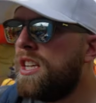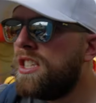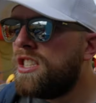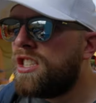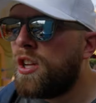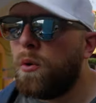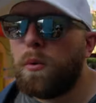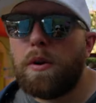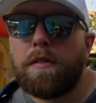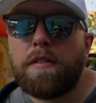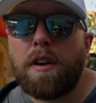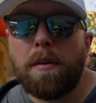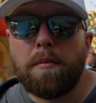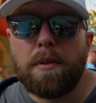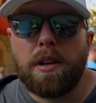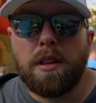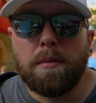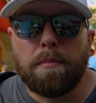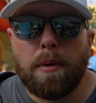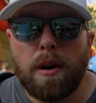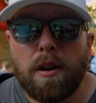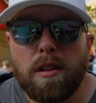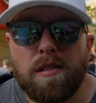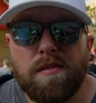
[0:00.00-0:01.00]
So we've come to
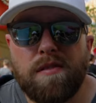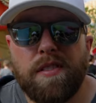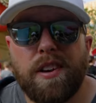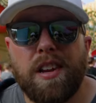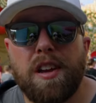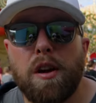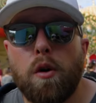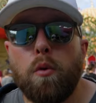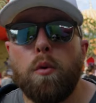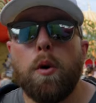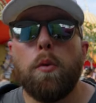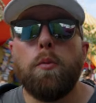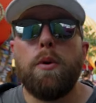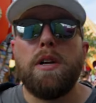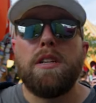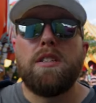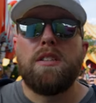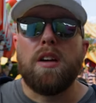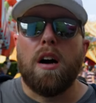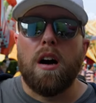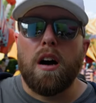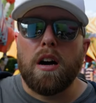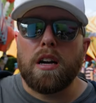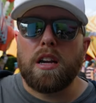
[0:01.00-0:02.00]
the part of the video where we
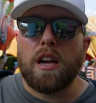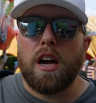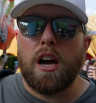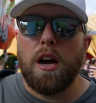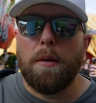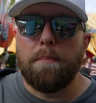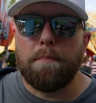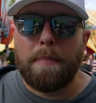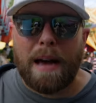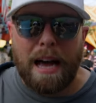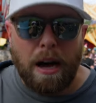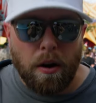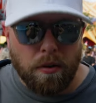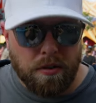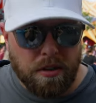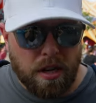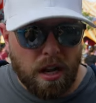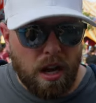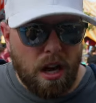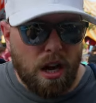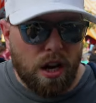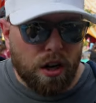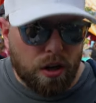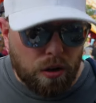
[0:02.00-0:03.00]
talk about
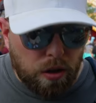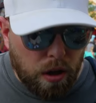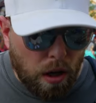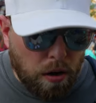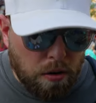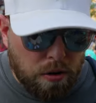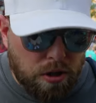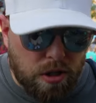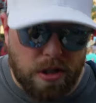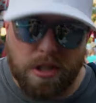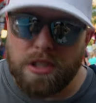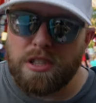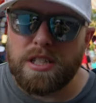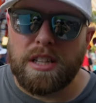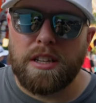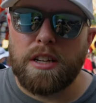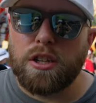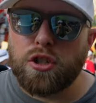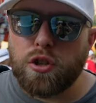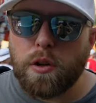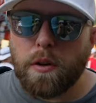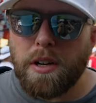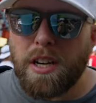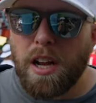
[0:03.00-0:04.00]
closures, and
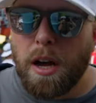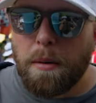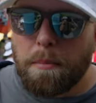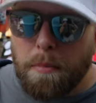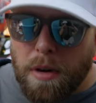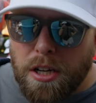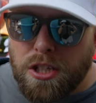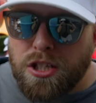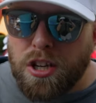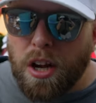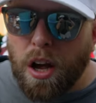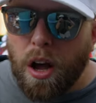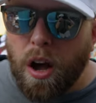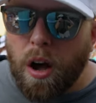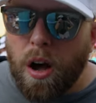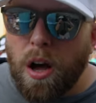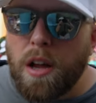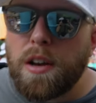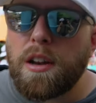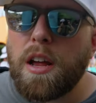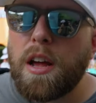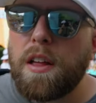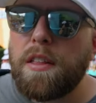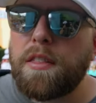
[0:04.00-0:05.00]
there's really not much
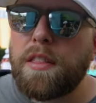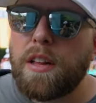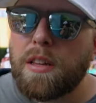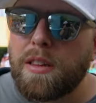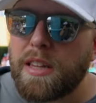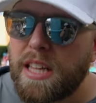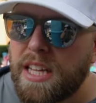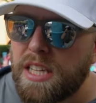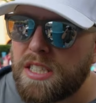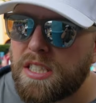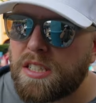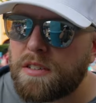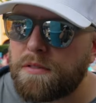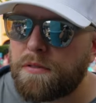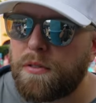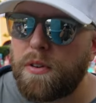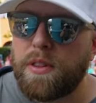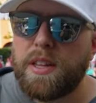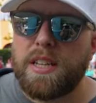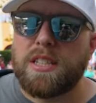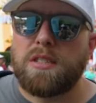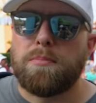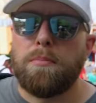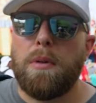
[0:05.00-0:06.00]
on the list
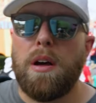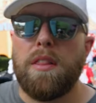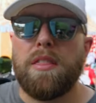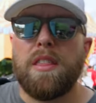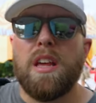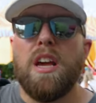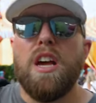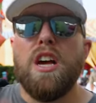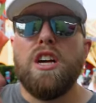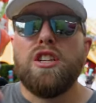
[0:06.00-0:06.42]
for this month.